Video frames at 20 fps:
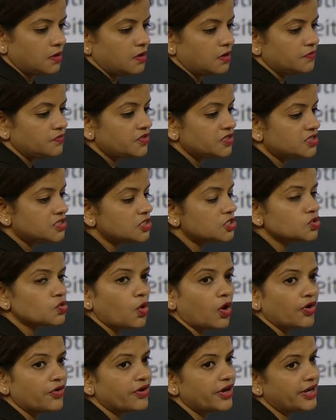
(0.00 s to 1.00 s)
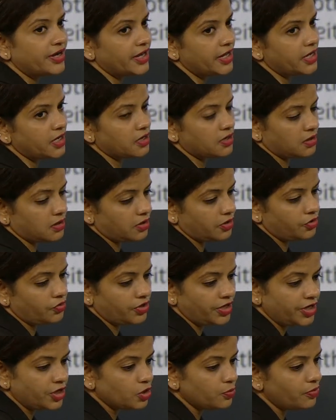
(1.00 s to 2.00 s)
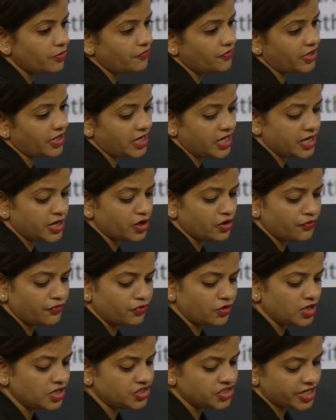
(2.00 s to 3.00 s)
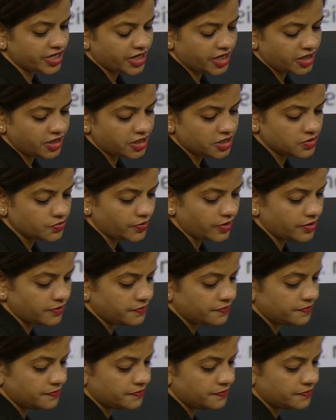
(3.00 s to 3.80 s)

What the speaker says: This is quadratic. You need to be very carefully checking this one.